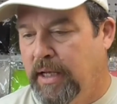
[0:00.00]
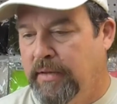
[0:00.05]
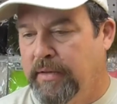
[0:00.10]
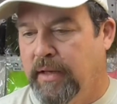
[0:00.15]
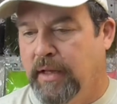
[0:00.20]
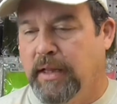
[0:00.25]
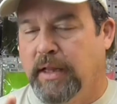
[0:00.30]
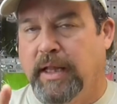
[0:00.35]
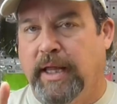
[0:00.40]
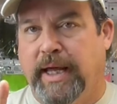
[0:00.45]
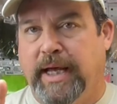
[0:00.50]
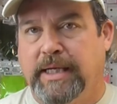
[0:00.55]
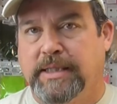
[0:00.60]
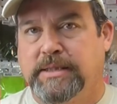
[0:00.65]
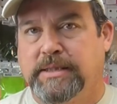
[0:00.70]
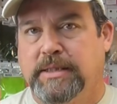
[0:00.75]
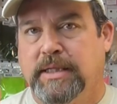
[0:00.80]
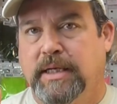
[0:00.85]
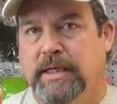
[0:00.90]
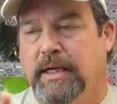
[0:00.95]
The
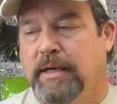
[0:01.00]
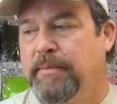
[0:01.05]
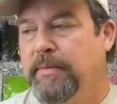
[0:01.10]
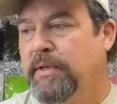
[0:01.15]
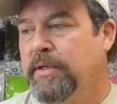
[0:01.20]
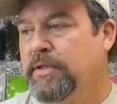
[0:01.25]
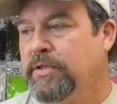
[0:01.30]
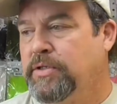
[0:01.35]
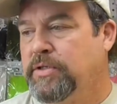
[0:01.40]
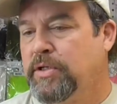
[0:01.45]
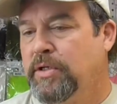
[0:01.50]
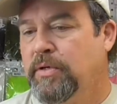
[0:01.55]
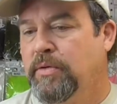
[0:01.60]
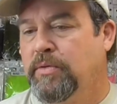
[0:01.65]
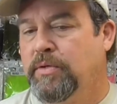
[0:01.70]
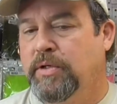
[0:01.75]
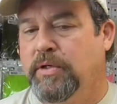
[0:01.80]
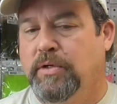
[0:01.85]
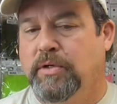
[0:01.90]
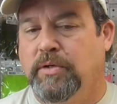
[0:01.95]
last thing I'm going to show
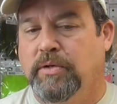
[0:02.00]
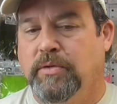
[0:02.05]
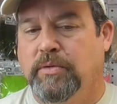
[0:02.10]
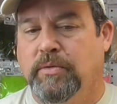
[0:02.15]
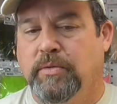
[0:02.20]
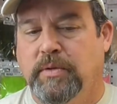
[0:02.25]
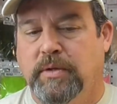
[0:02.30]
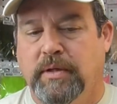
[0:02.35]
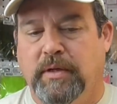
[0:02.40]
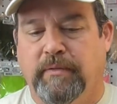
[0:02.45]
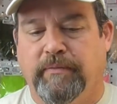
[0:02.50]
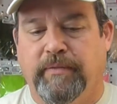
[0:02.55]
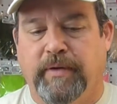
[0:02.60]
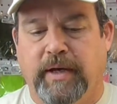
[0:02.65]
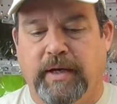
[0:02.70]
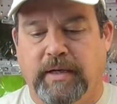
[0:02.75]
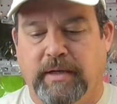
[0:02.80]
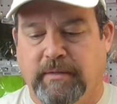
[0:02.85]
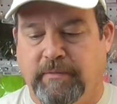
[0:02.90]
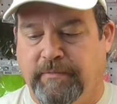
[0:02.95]
you, if
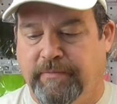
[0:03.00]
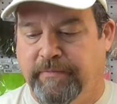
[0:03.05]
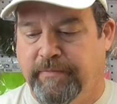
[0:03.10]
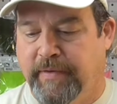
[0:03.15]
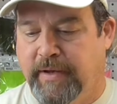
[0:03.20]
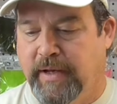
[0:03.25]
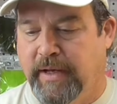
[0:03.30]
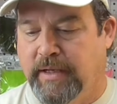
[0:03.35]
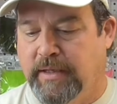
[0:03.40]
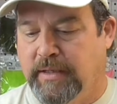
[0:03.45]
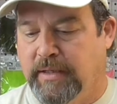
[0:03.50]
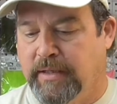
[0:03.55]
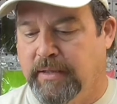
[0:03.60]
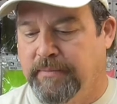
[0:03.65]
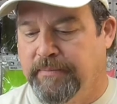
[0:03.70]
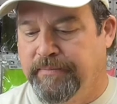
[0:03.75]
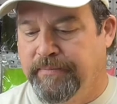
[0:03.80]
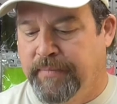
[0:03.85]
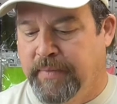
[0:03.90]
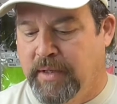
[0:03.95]
I can find it,